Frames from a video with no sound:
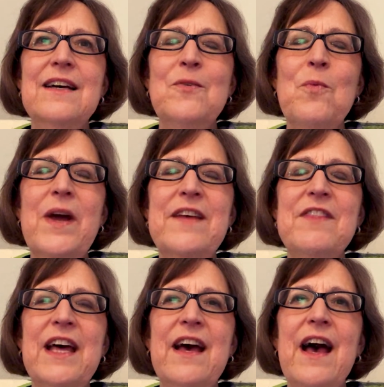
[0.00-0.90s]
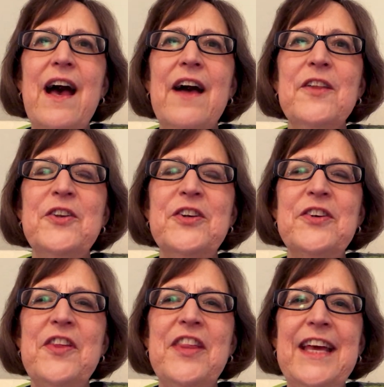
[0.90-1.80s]
One of the other
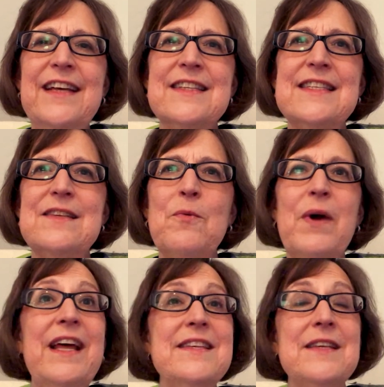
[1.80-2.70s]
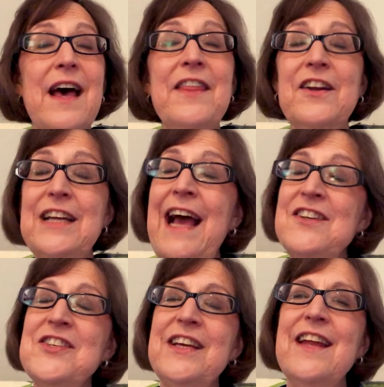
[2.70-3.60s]
things, one other
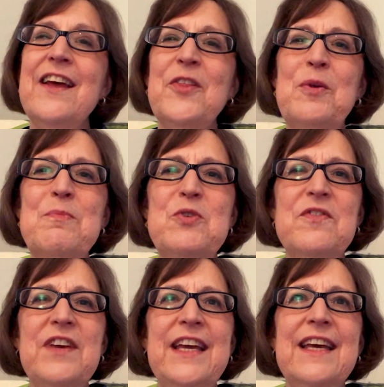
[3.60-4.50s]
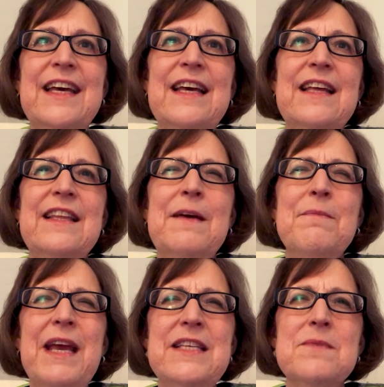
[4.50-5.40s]
actually another movie that
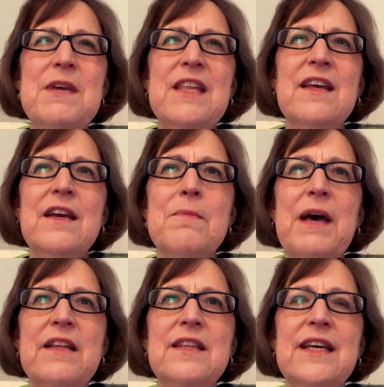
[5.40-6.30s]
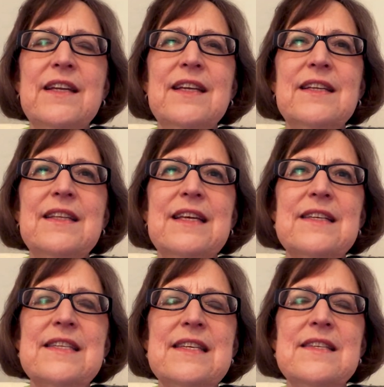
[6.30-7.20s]
makes me think about that
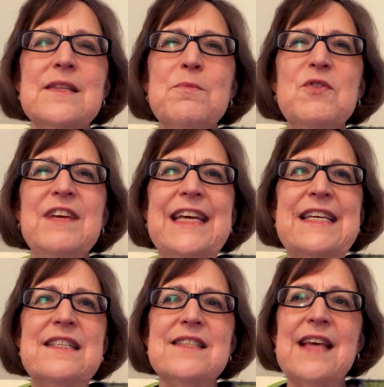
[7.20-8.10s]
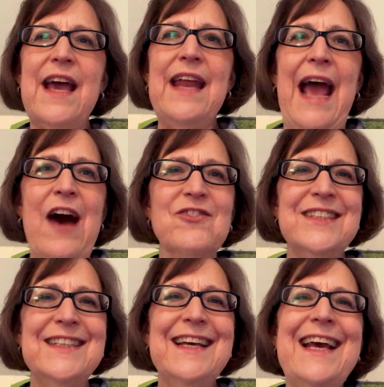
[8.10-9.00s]
this is the movie Inside
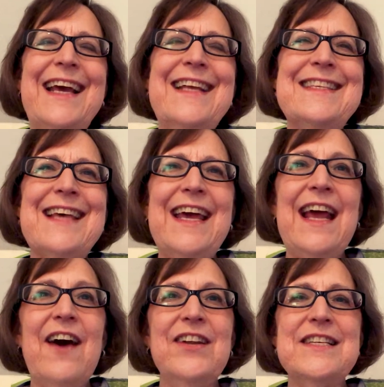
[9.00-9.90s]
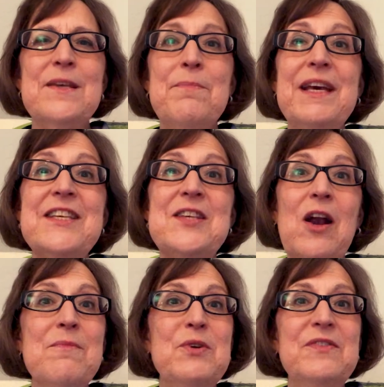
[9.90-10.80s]
Out. Inside Out is a
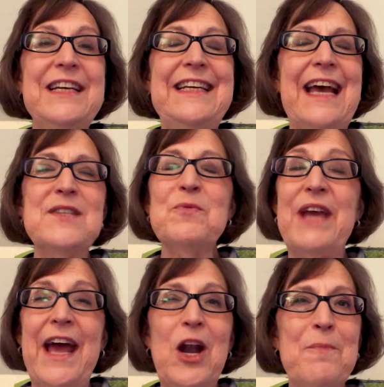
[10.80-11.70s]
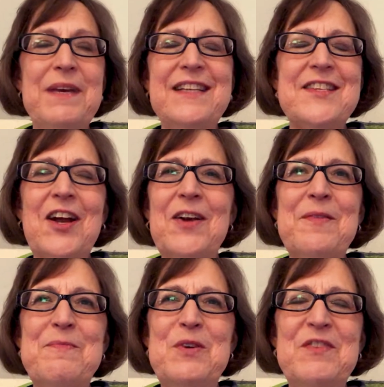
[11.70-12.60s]
Pixar movie. Yes, we had our
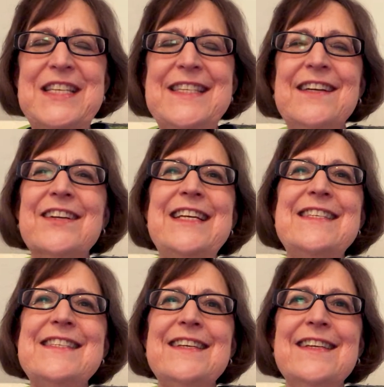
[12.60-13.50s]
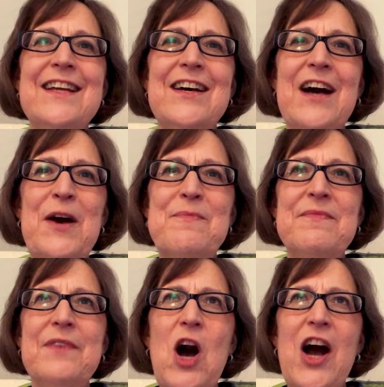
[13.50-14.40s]
Pixar movie series in
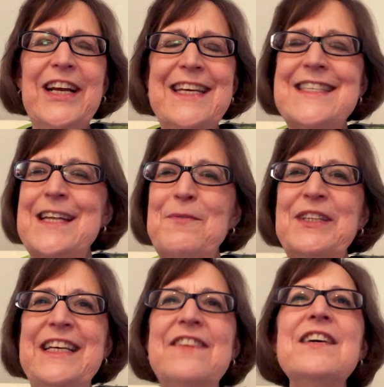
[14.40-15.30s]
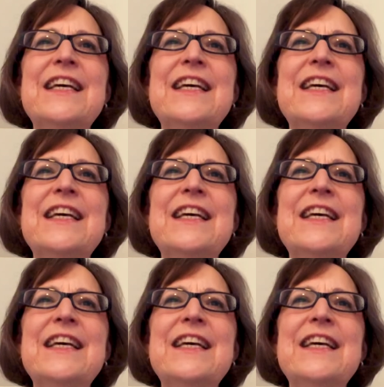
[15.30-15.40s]
um, August, I believe.